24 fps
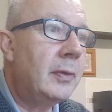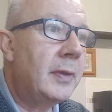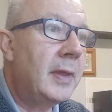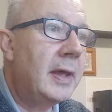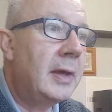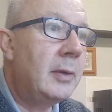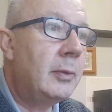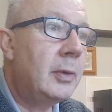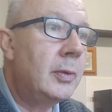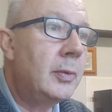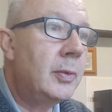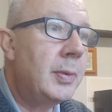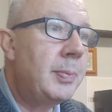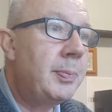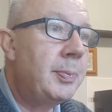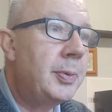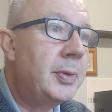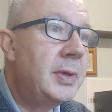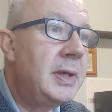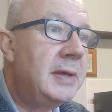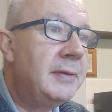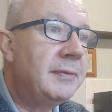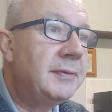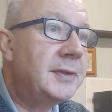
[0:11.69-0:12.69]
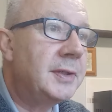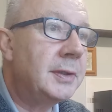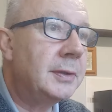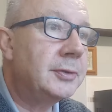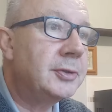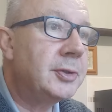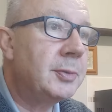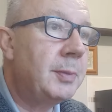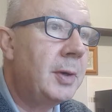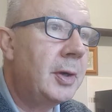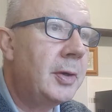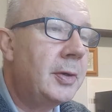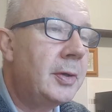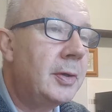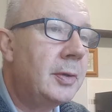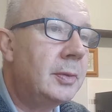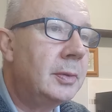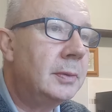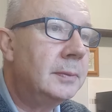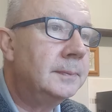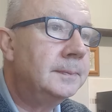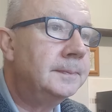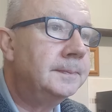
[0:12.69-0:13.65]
they were reprieved till tomorrow.